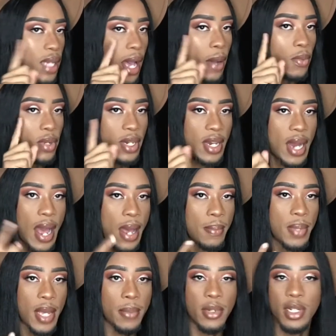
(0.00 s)
I would not
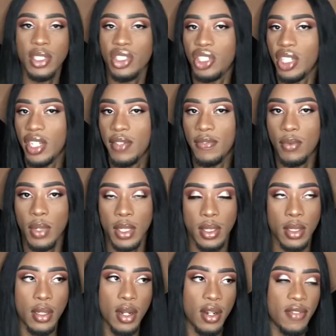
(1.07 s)
be able to achieve with
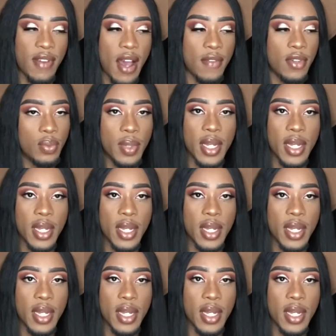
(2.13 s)
the 35O,